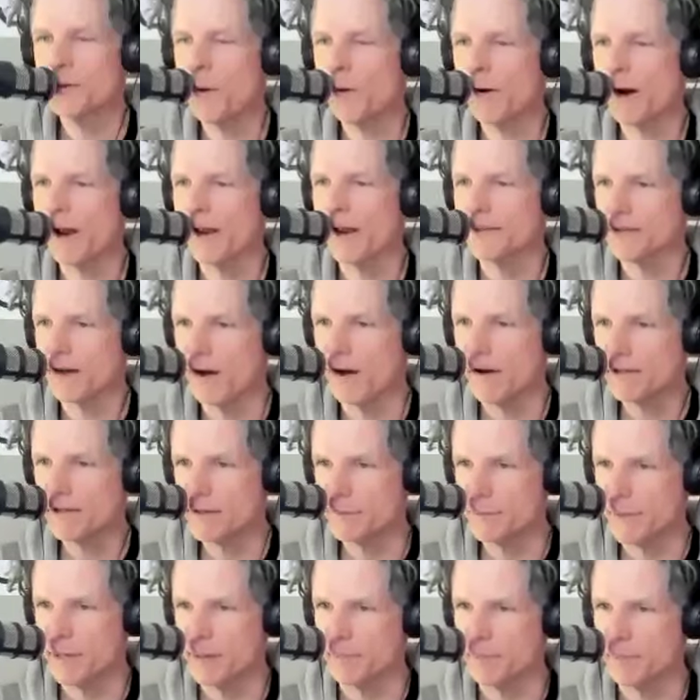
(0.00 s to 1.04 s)
more I talk to
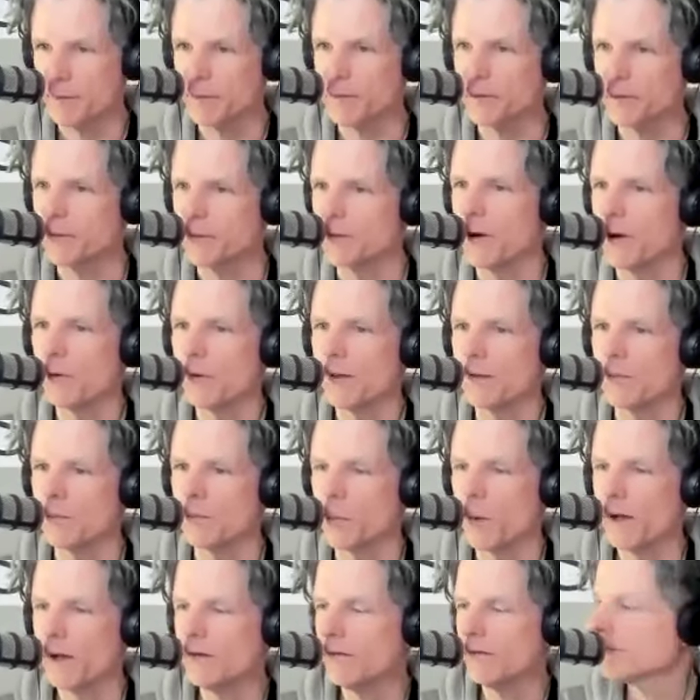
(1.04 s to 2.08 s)
people who know him
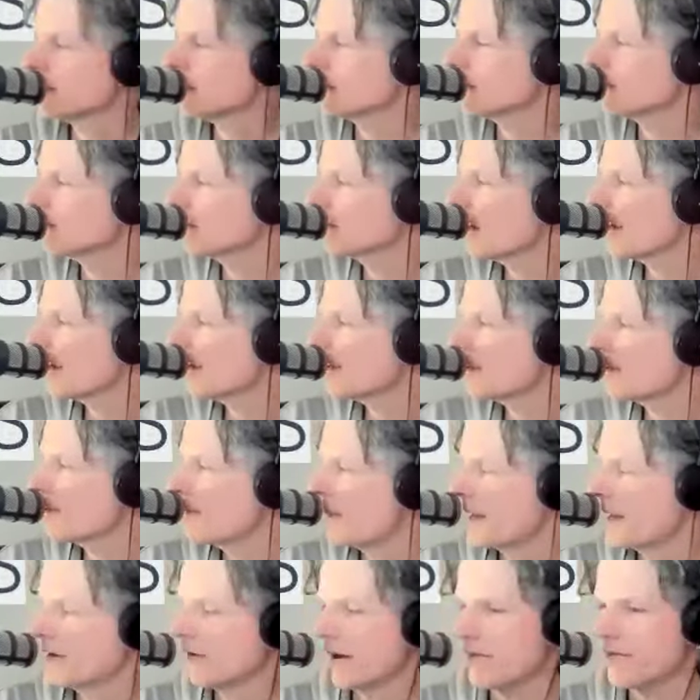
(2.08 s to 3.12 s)
well, the kind of the
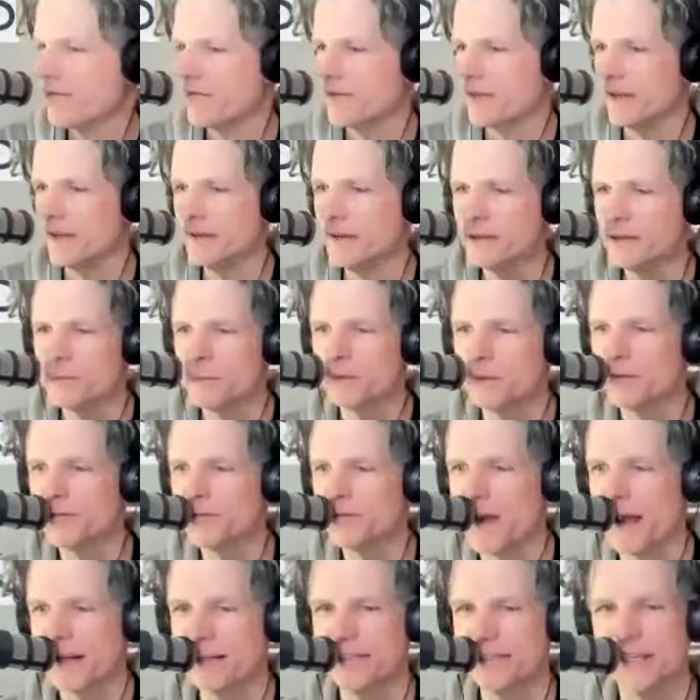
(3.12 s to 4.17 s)
better I feel about the
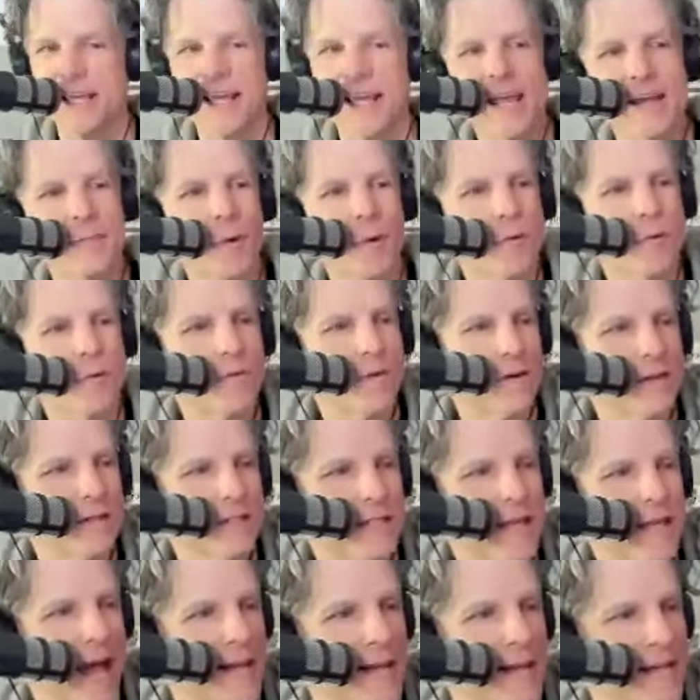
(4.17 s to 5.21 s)
fact he came over,
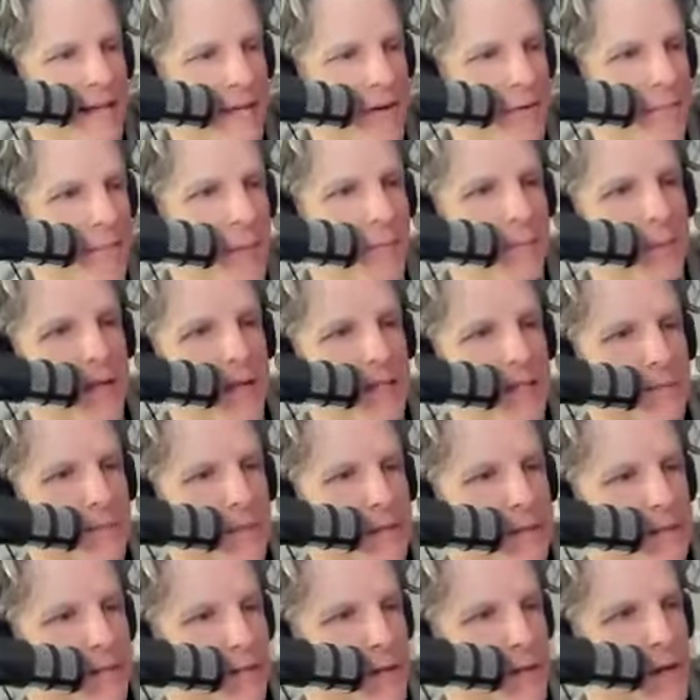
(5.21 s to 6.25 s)
sat here in my
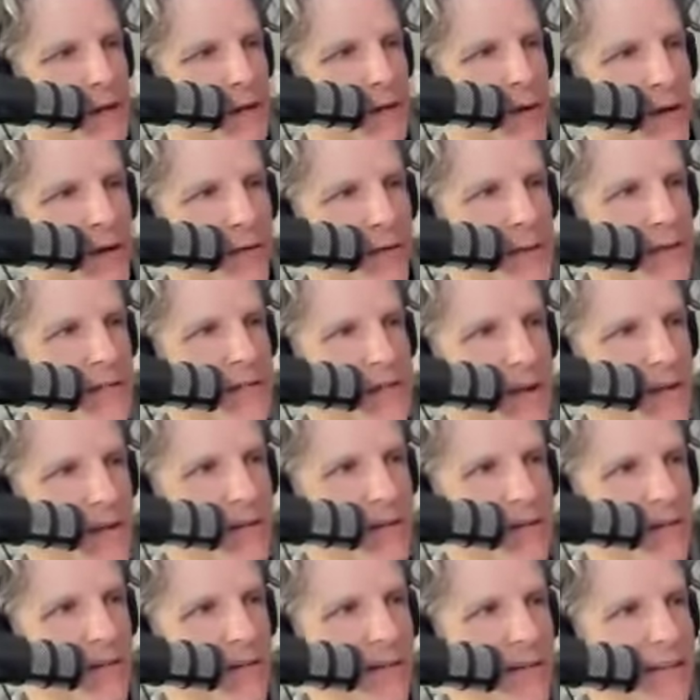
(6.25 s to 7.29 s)
basement studio. I could reach out
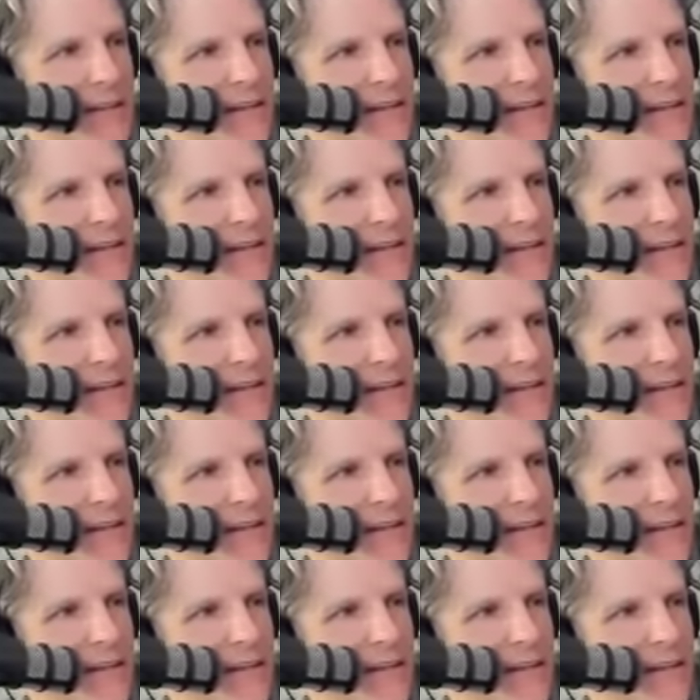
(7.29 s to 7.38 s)
and,